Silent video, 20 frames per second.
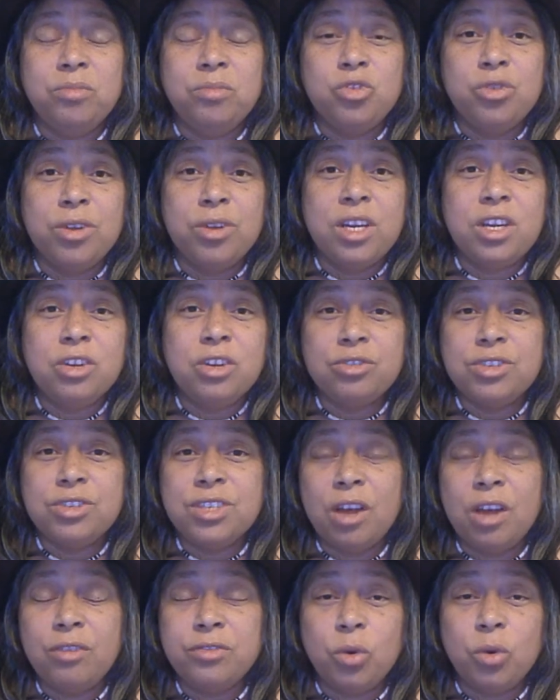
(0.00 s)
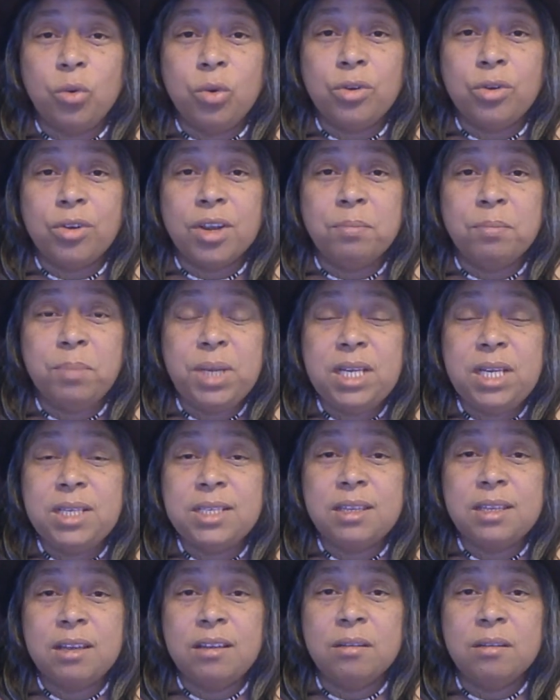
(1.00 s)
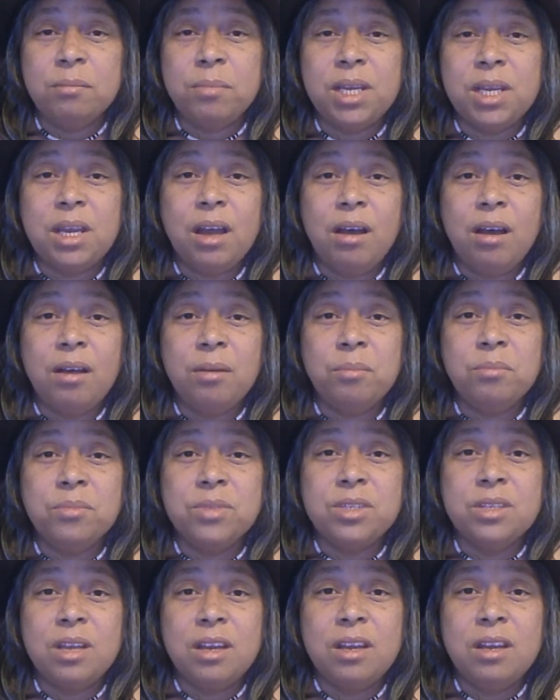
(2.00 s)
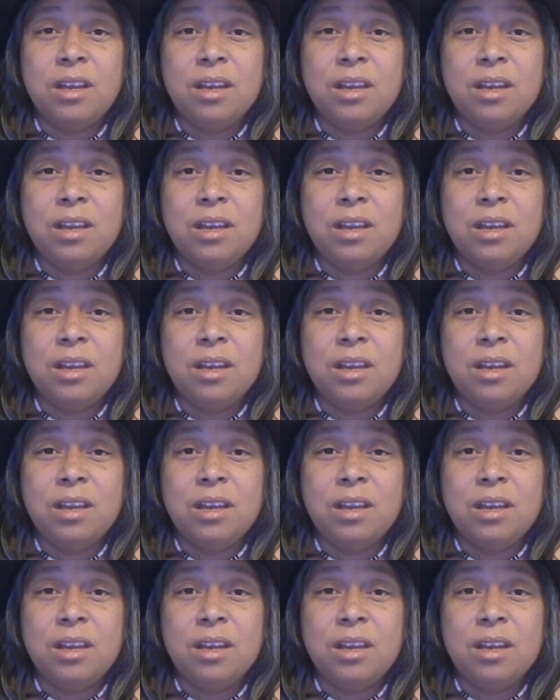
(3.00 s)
treating yourself to ordering a pizza becomes